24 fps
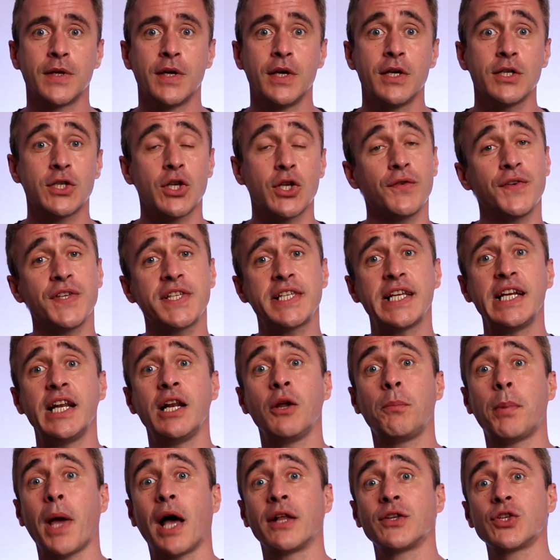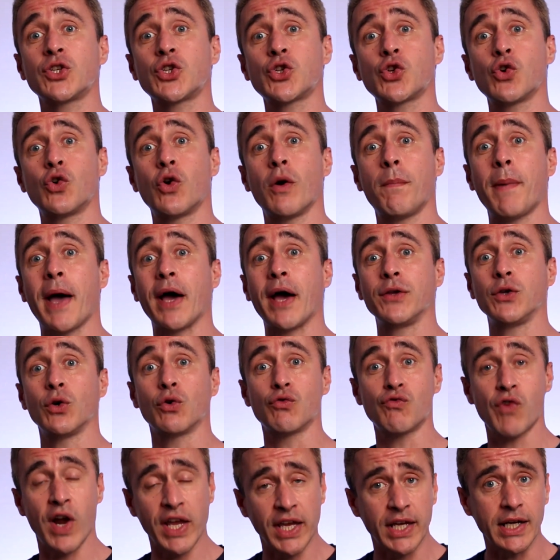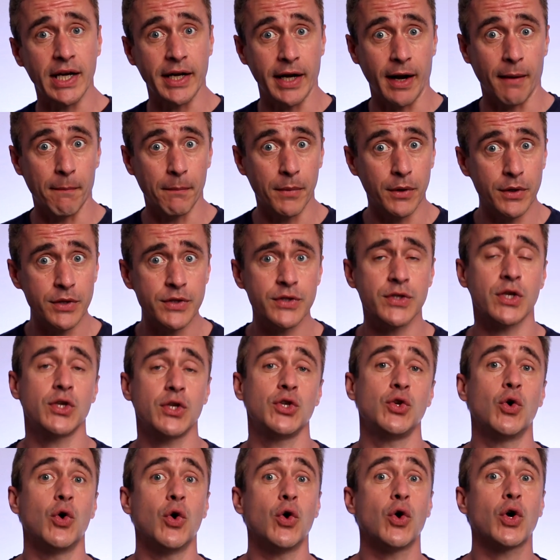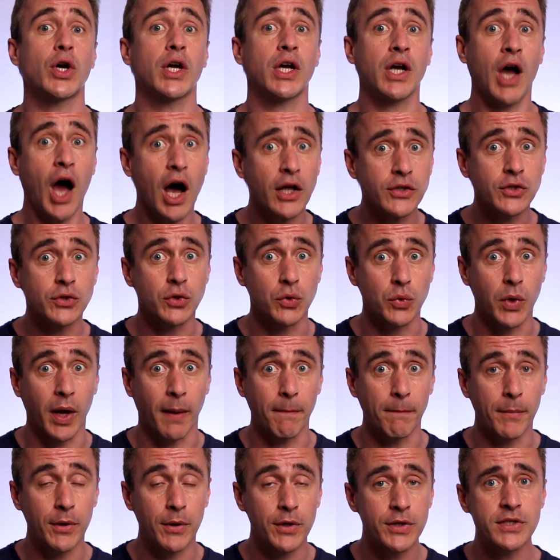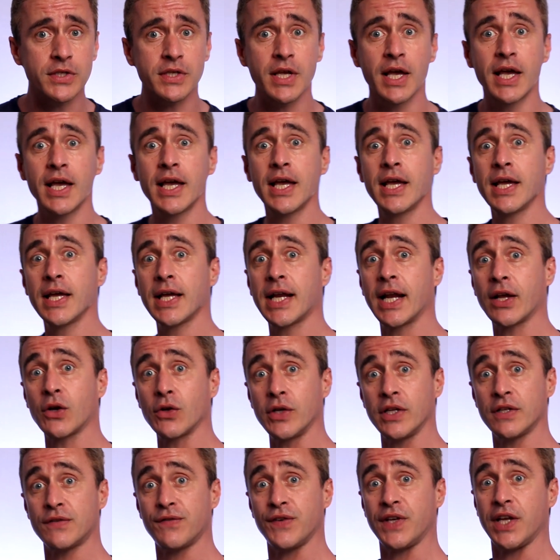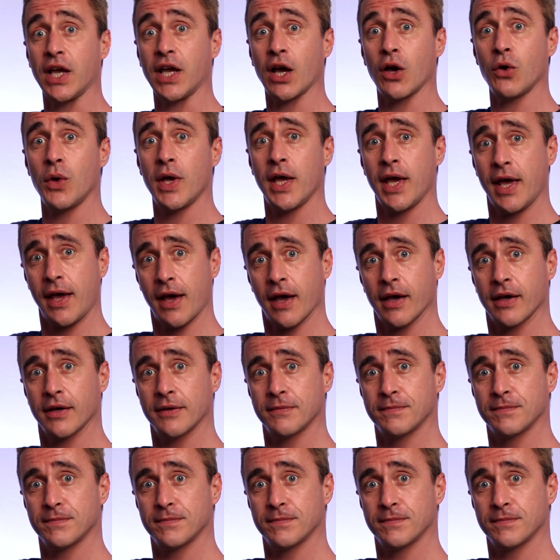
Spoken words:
So if you're still a little bit unsure about your regular numbers, your cardinal numbers, click on this video here.